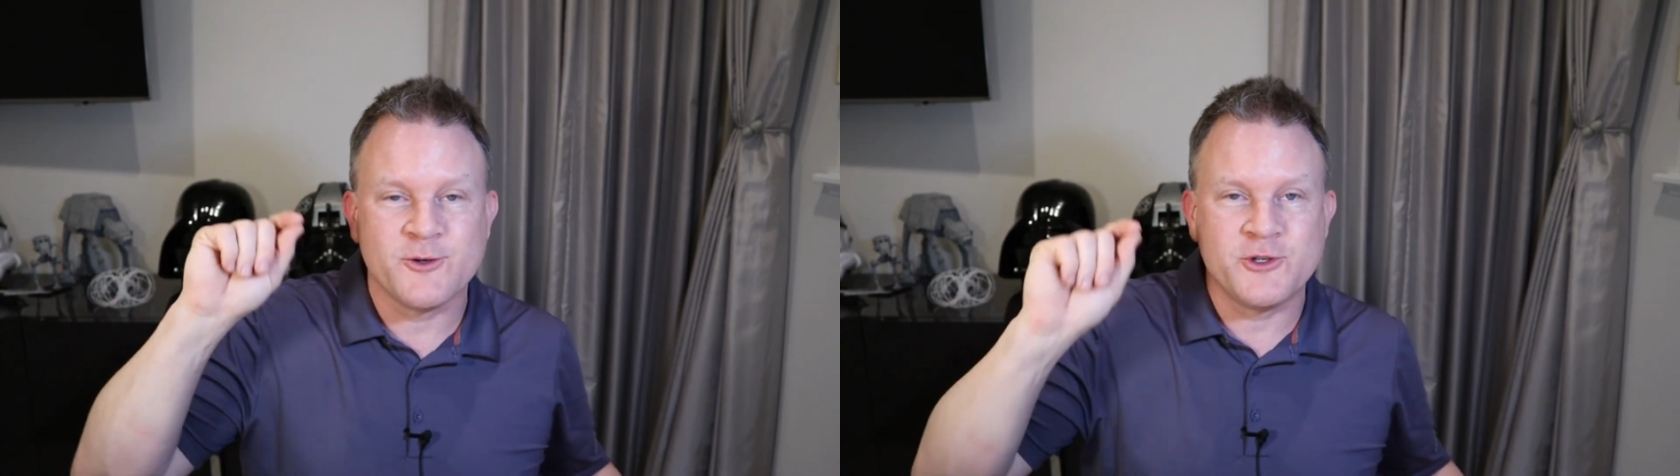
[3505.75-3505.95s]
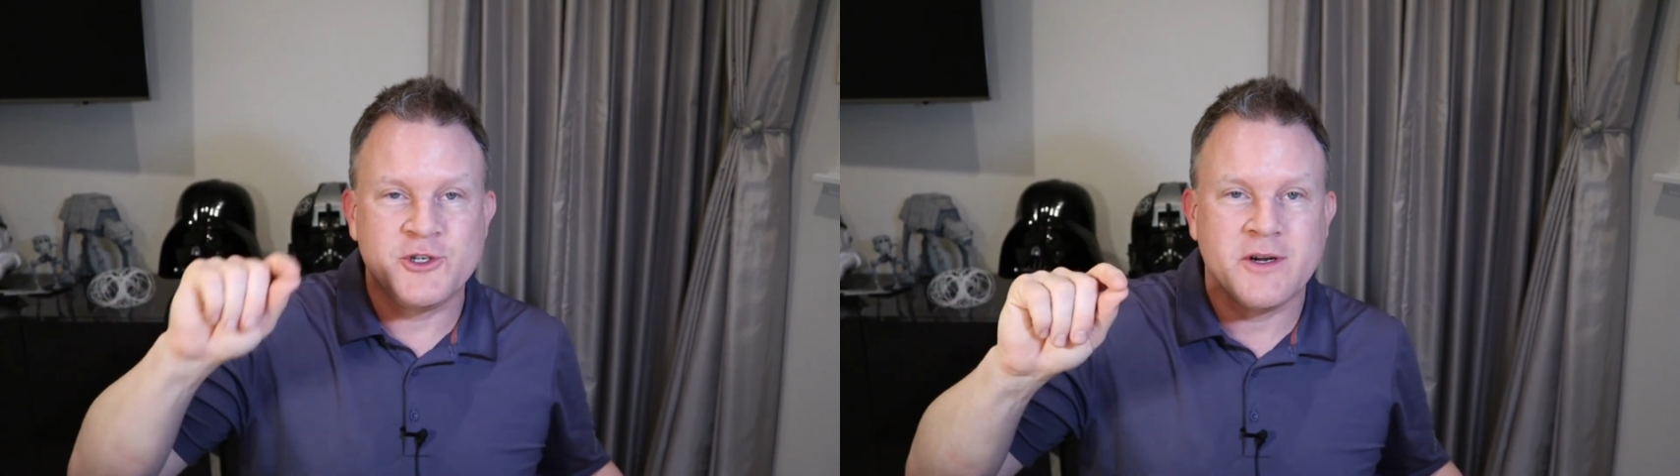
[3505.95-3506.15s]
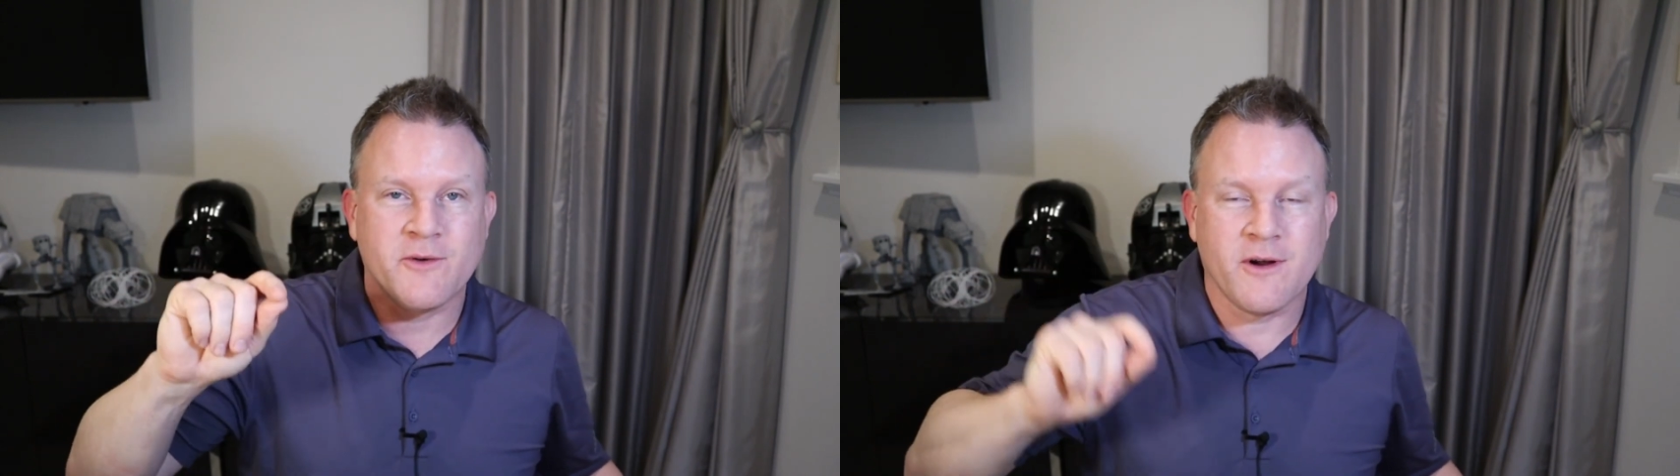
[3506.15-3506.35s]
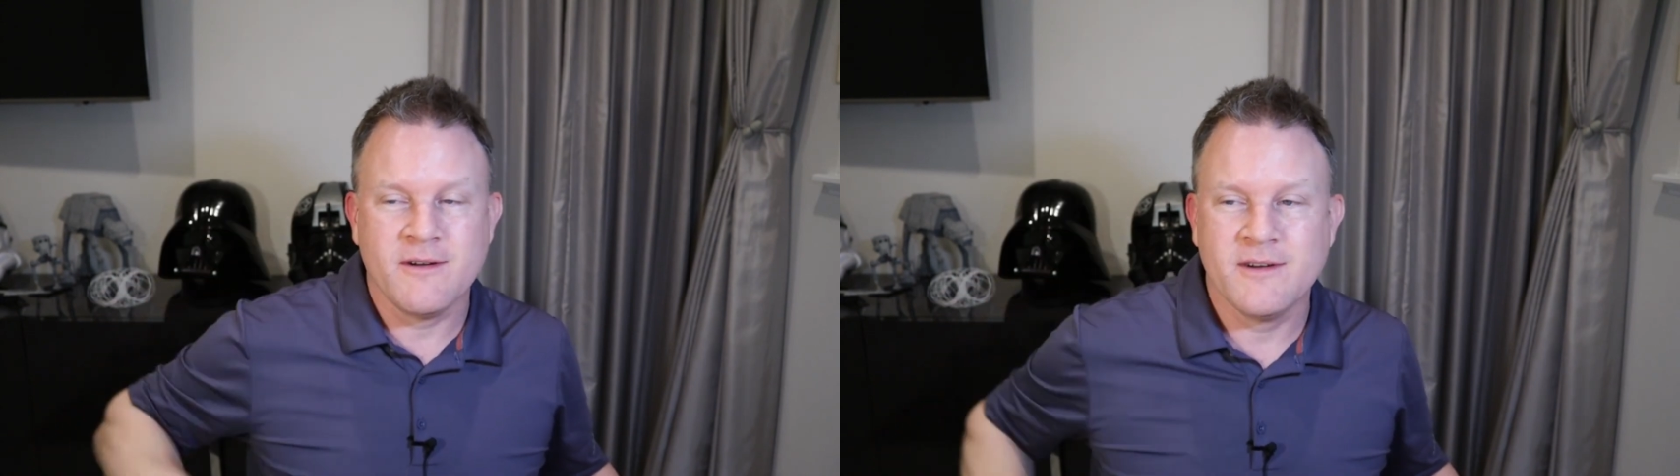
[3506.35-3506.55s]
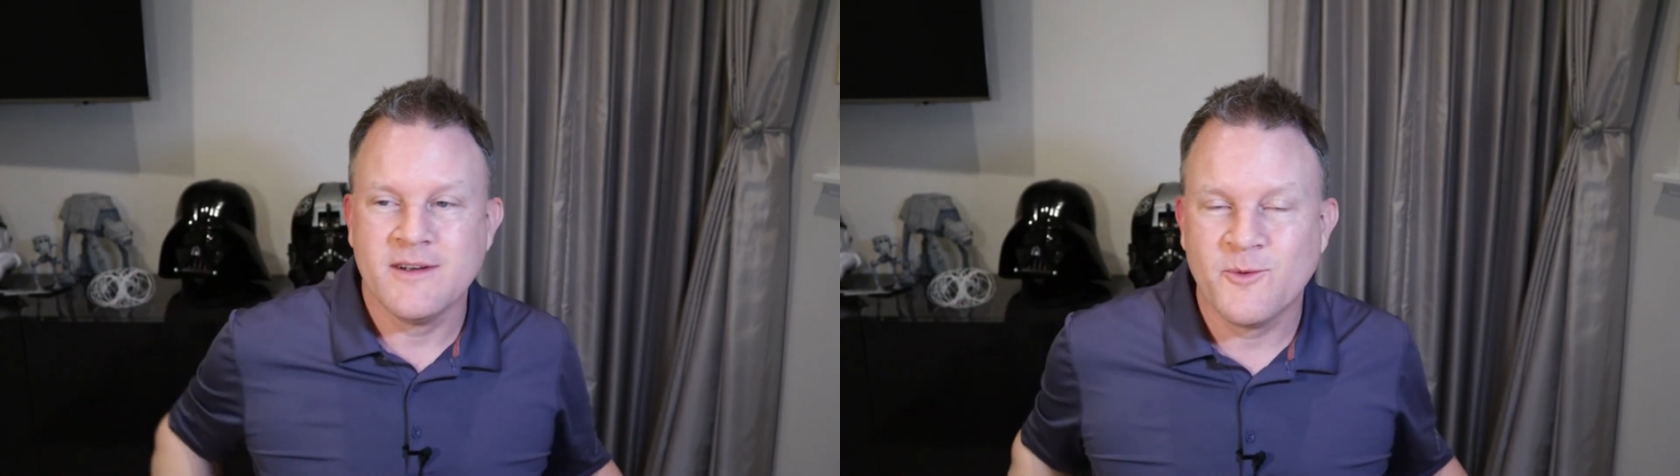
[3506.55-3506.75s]
Shearer,
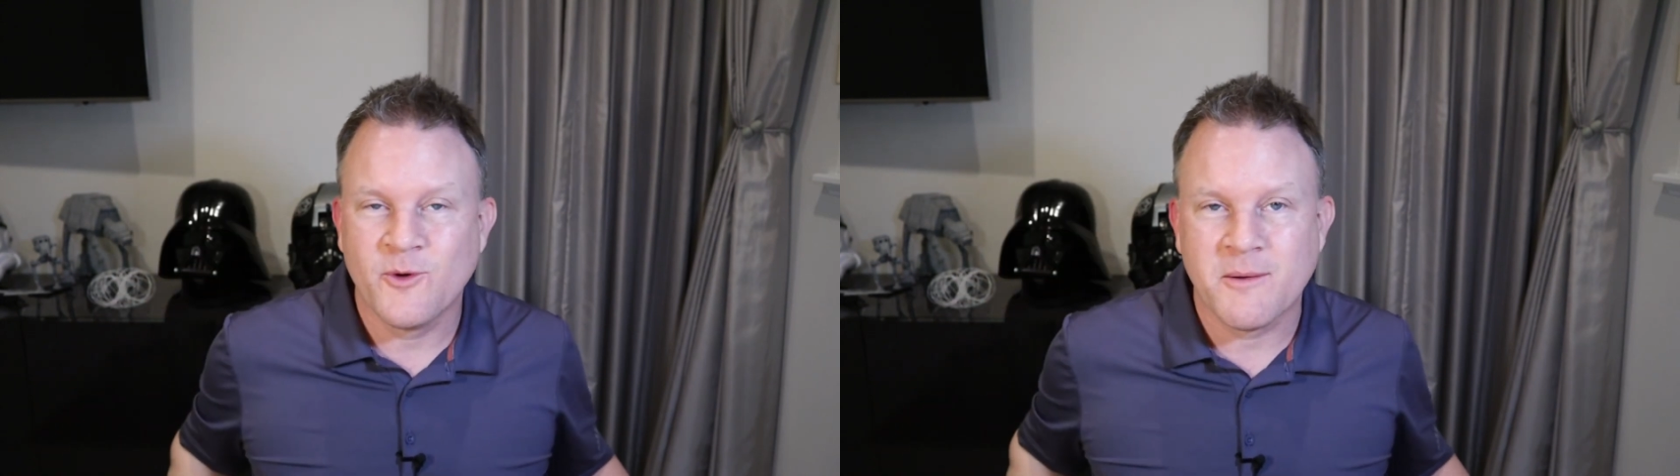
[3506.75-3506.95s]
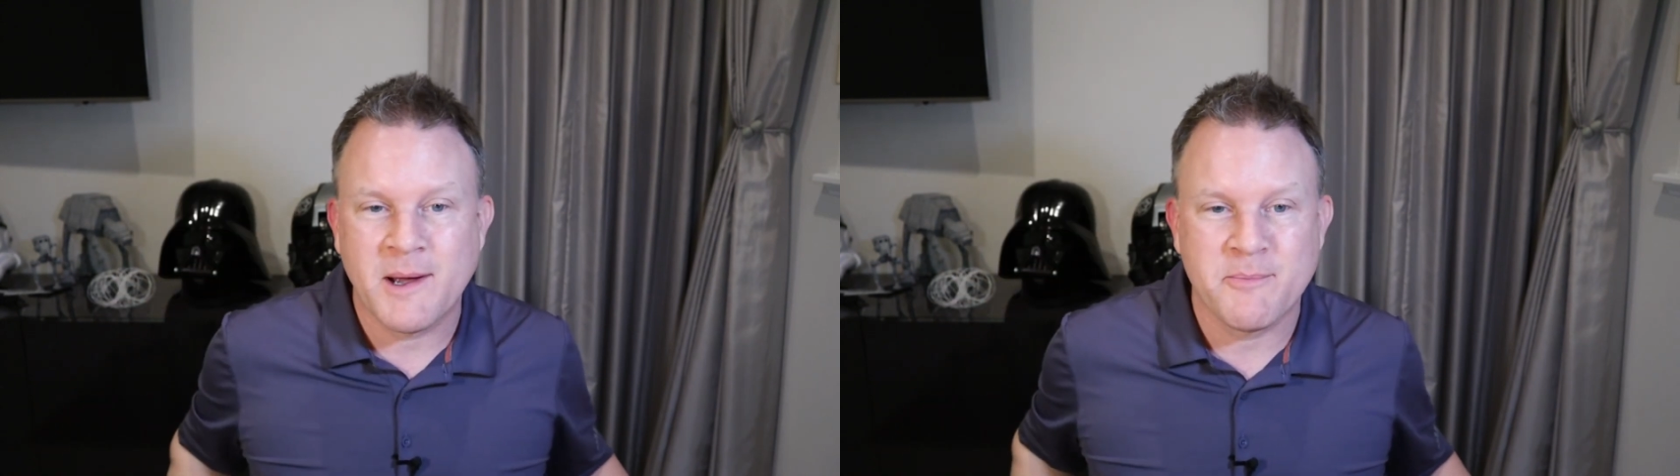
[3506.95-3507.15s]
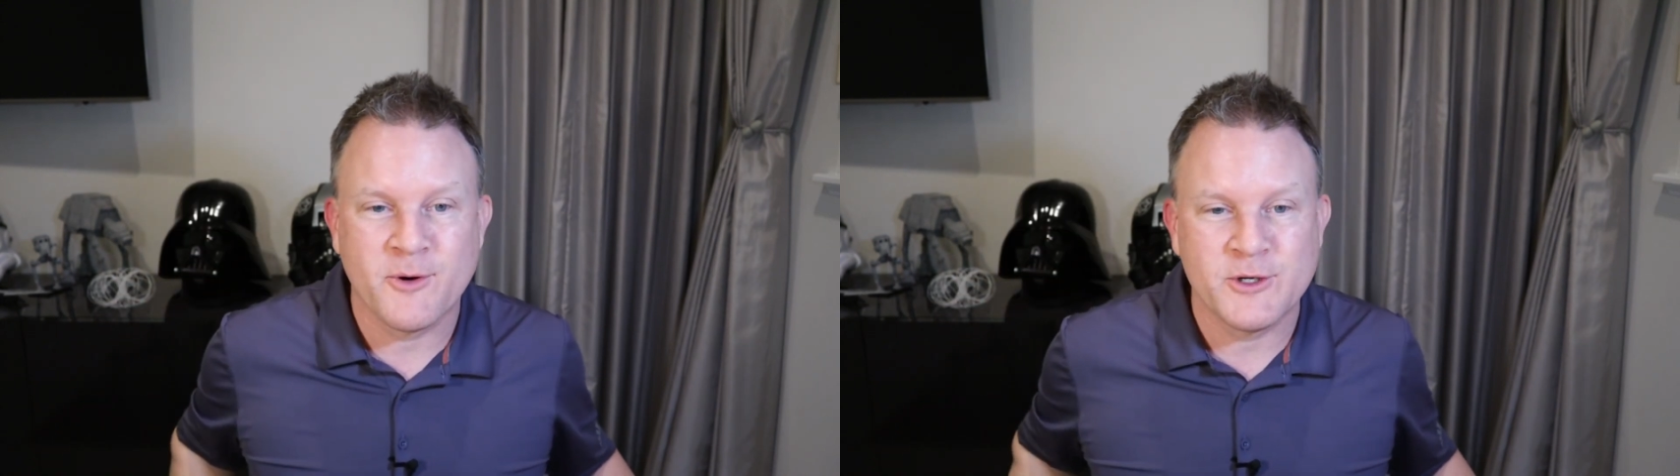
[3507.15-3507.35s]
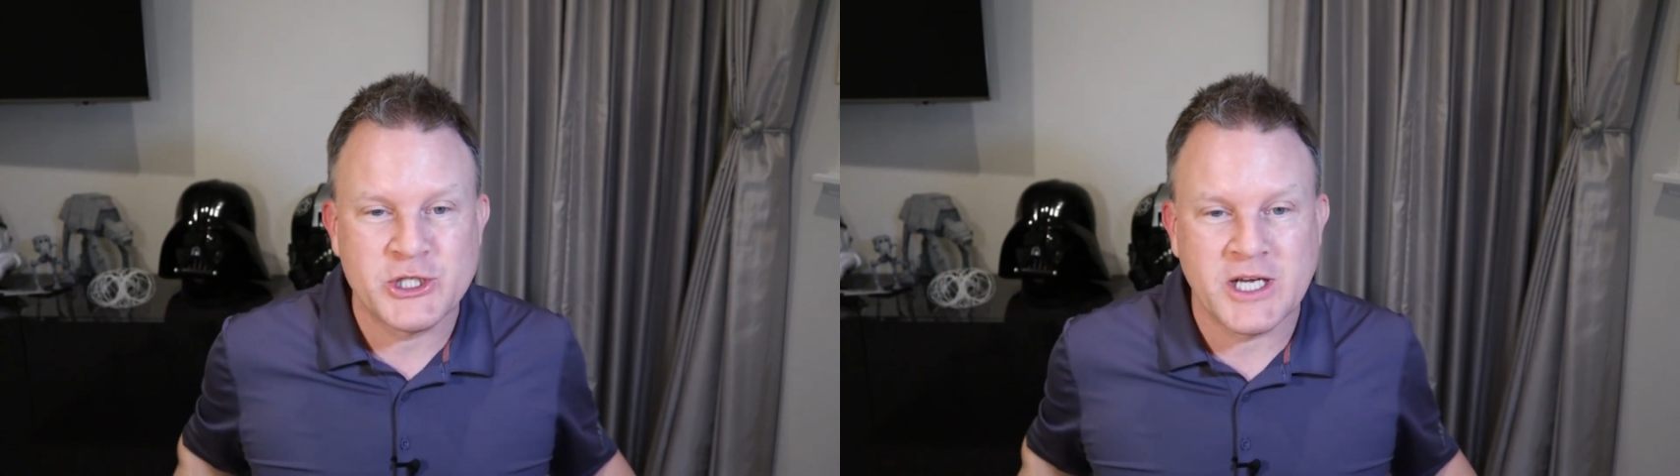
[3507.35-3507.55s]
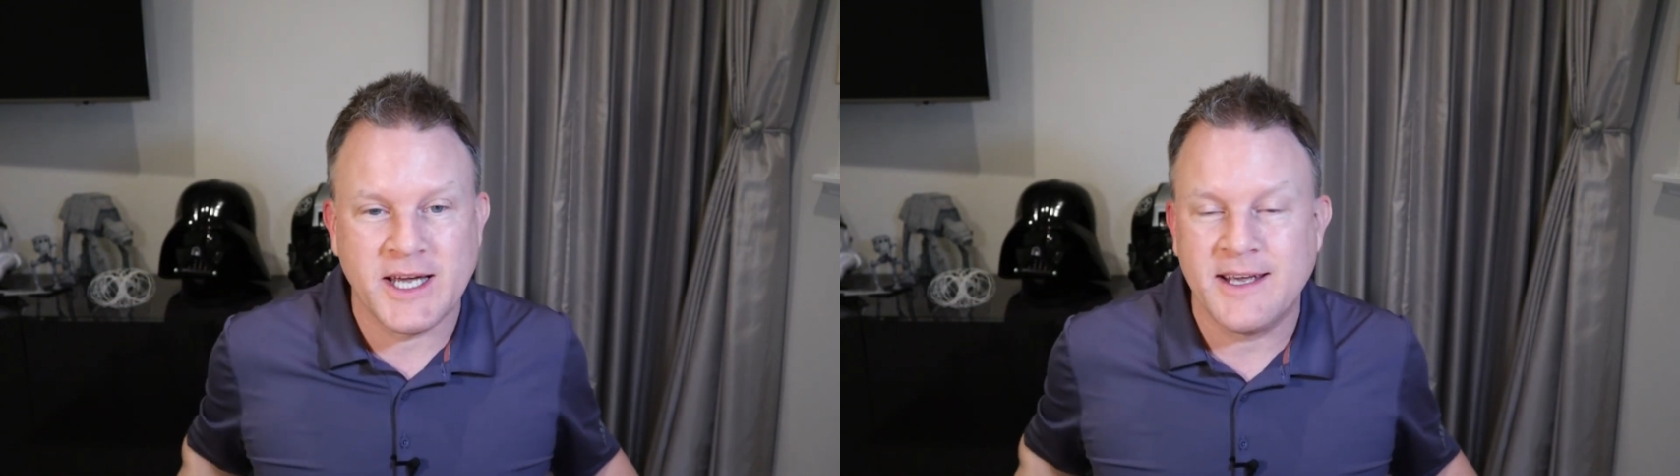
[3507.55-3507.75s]
one of my
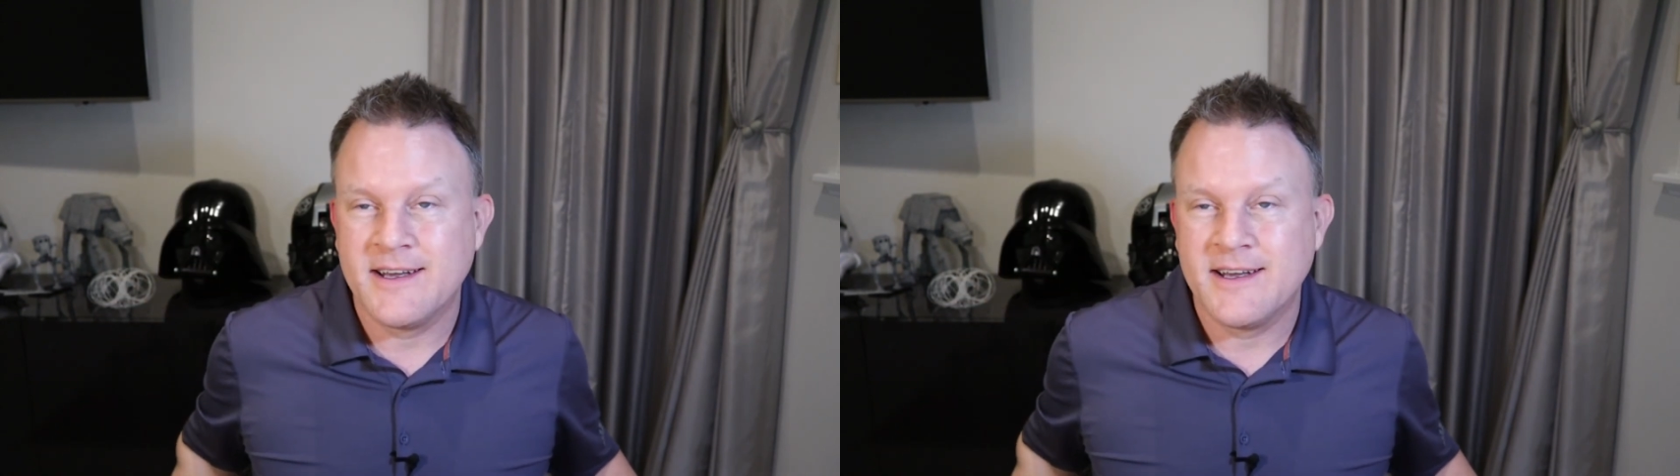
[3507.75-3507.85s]
protege,